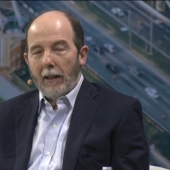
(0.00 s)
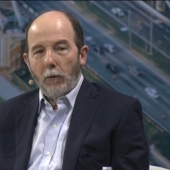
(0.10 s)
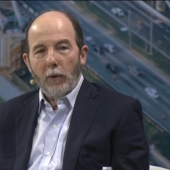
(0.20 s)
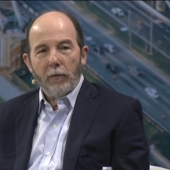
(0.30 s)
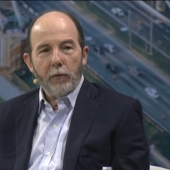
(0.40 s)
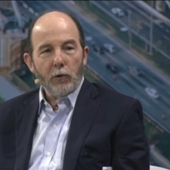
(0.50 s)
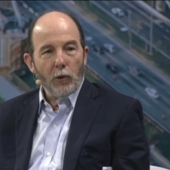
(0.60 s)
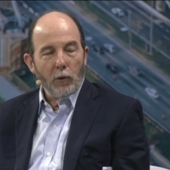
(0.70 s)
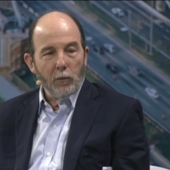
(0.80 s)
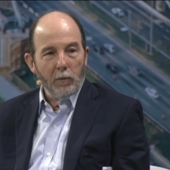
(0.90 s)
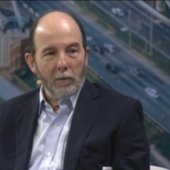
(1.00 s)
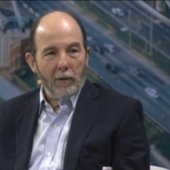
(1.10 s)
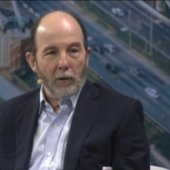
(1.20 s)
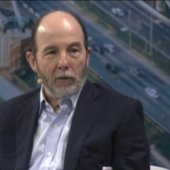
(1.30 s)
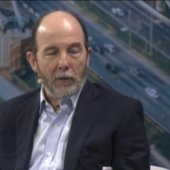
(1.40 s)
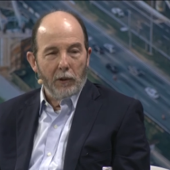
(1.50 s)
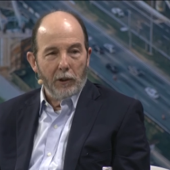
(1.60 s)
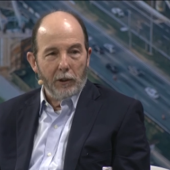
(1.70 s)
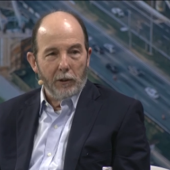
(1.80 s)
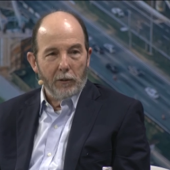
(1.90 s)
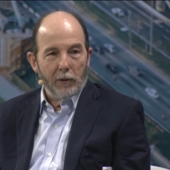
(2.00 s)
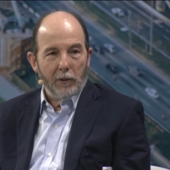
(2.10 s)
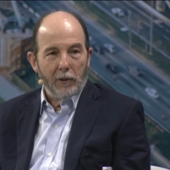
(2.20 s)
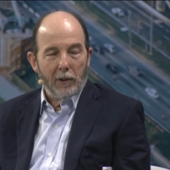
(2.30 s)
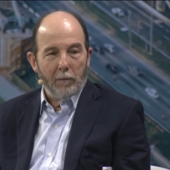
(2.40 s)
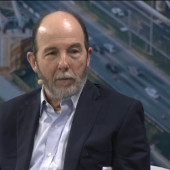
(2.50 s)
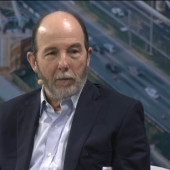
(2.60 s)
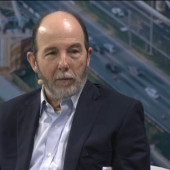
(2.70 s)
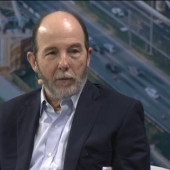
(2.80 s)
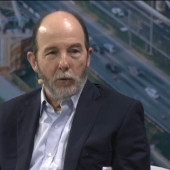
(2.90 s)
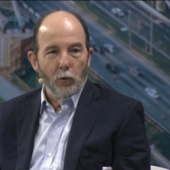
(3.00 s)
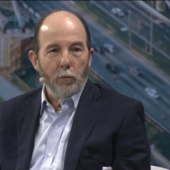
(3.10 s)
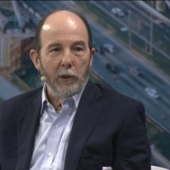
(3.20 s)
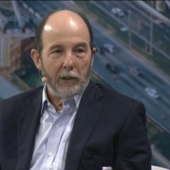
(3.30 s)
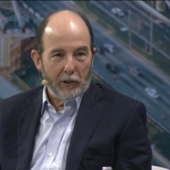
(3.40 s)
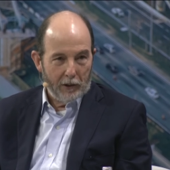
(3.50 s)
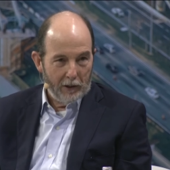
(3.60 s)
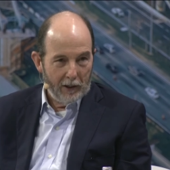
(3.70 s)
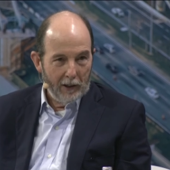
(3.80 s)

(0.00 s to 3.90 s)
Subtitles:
We've shown over the years some dubious